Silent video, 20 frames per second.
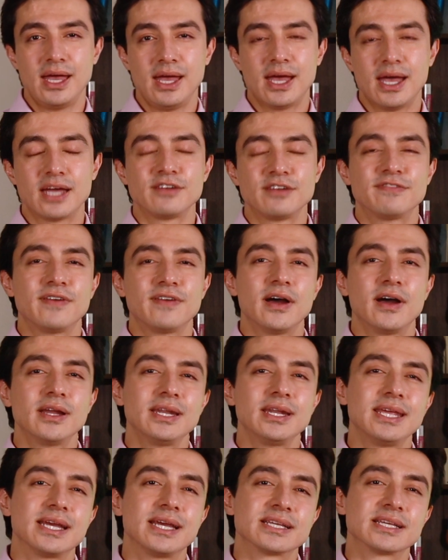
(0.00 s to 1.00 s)
And
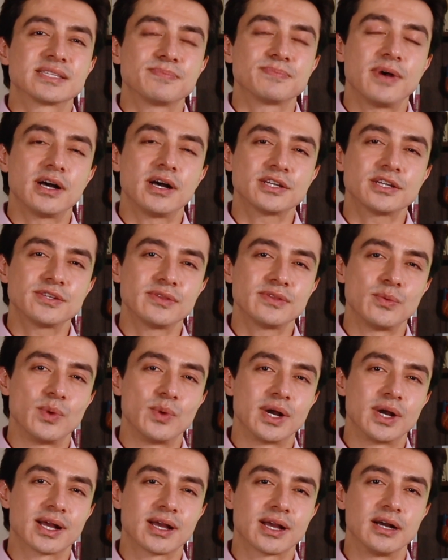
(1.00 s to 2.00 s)
finally, as part of the
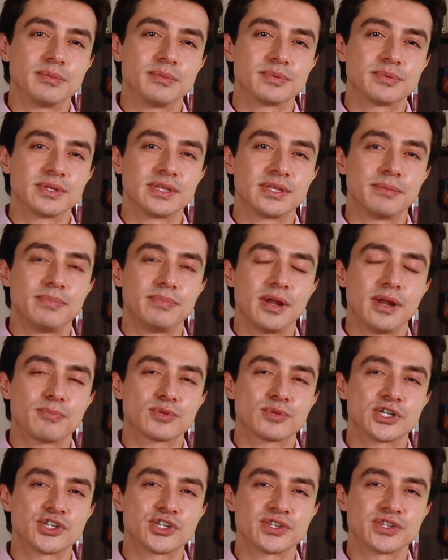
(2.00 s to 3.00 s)
workup, the blood
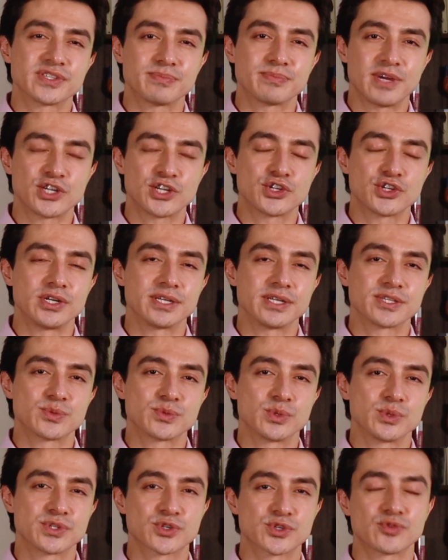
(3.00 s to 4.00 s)
pressure specialist
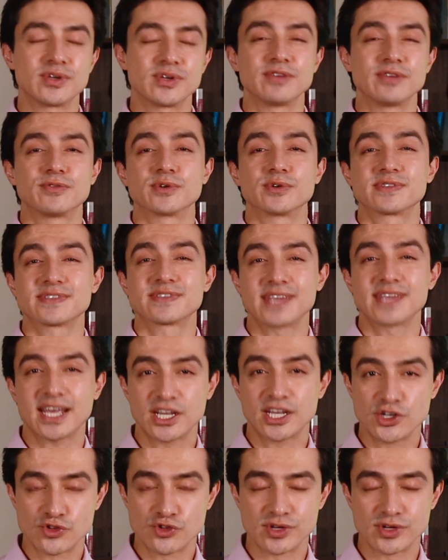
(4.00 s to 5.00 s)
will screen for
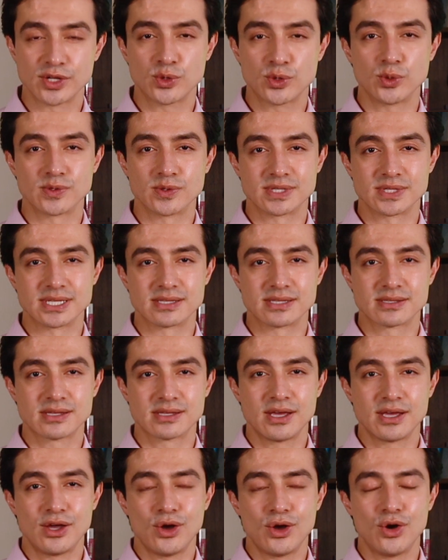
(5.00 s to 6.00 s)
secondary causes
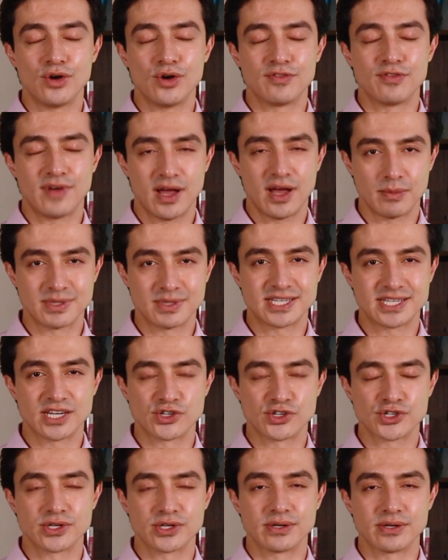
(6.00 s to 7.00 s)
of
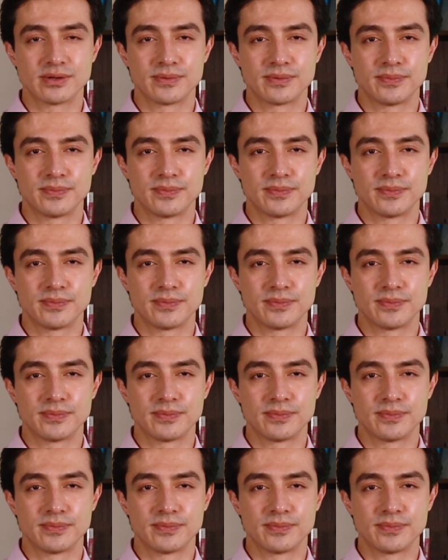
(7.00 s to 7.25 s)
hypertension.